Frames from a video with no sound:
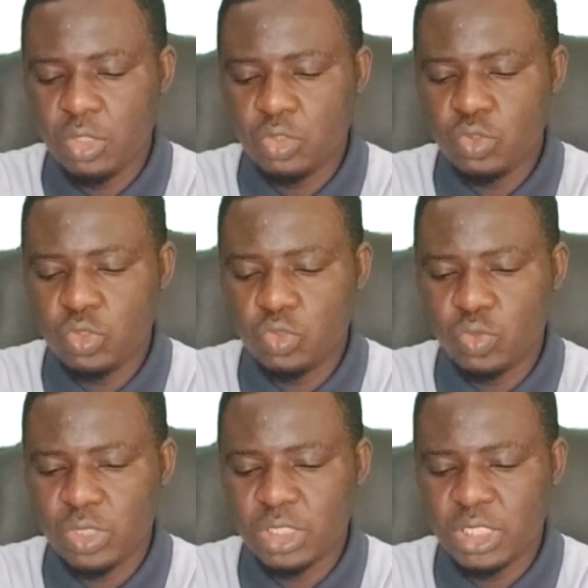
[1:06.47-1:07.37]
2 into
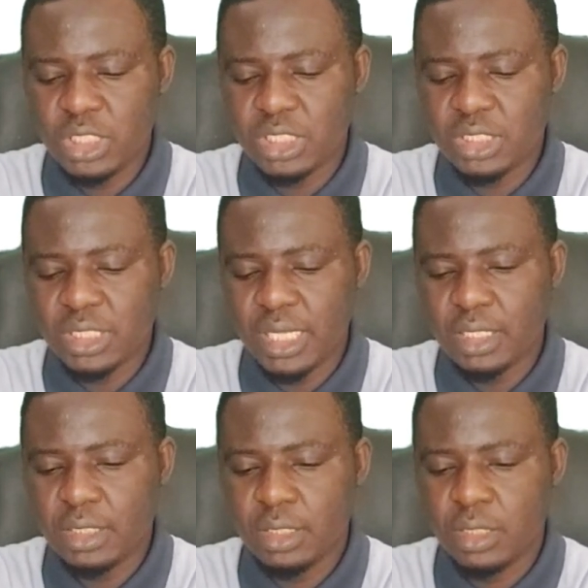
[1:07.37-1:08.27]
20 is
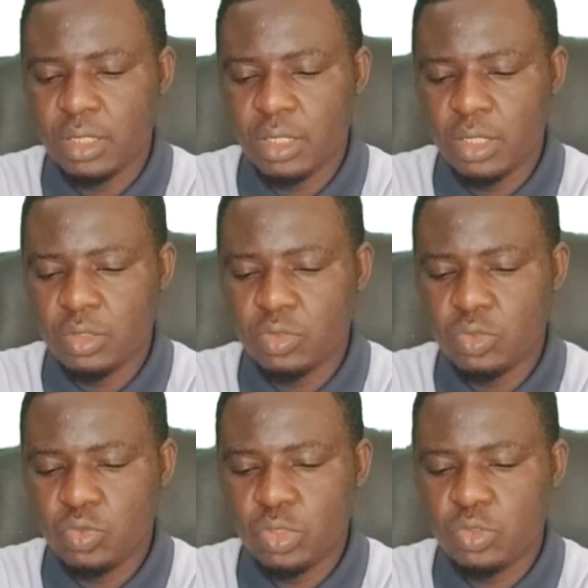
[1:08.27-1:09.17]
10.
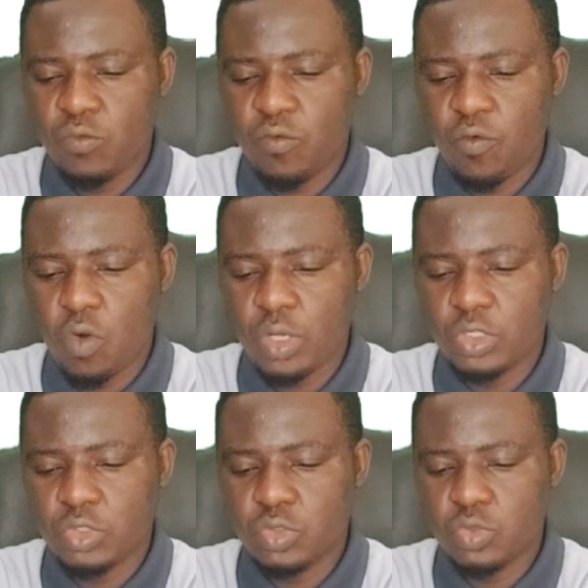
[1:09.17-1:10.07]
2 into 4
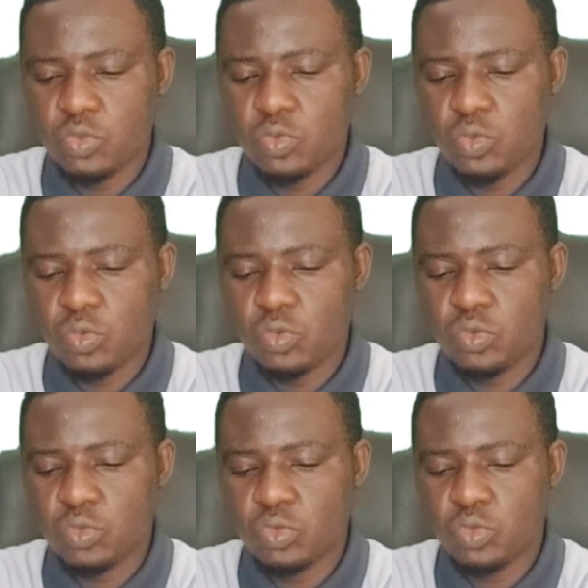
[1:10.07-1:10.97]
is 2.
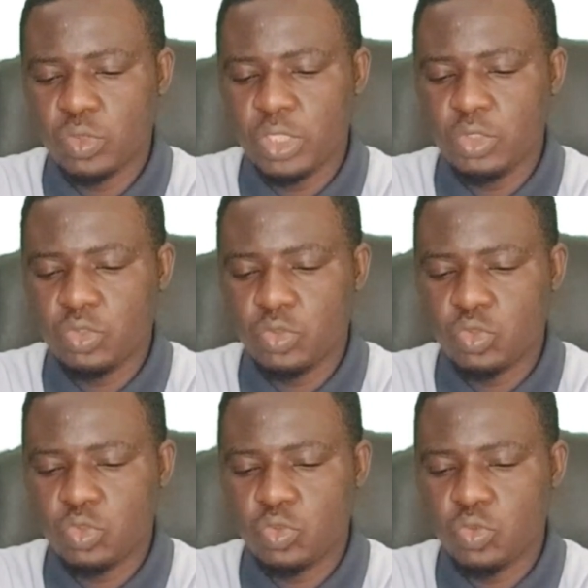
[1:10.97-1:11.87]
2
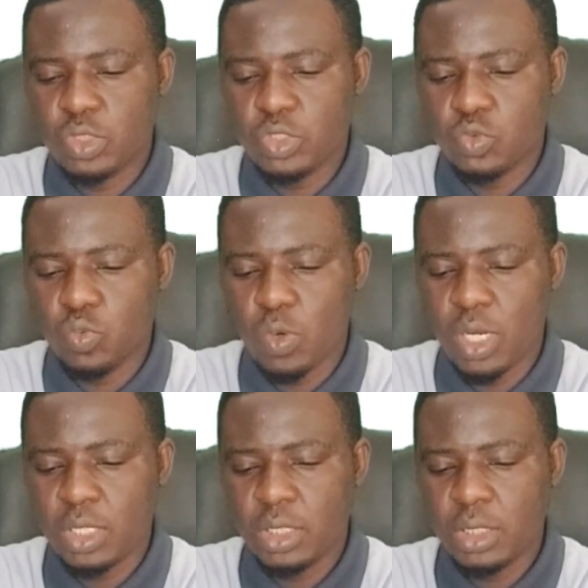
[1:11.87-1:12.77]
into 2 is
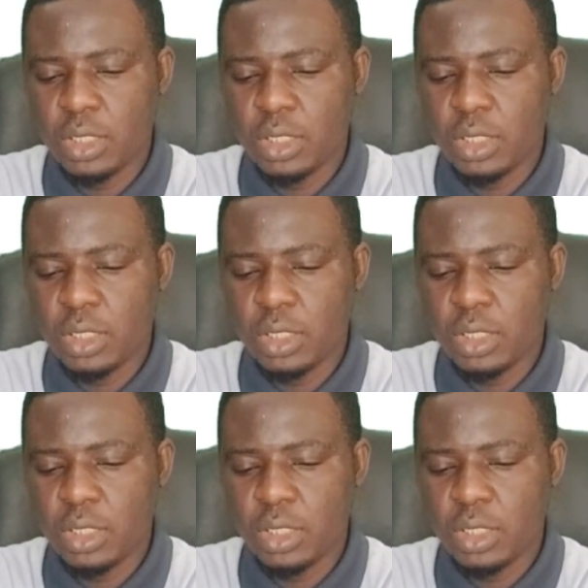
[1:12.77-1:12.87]
1.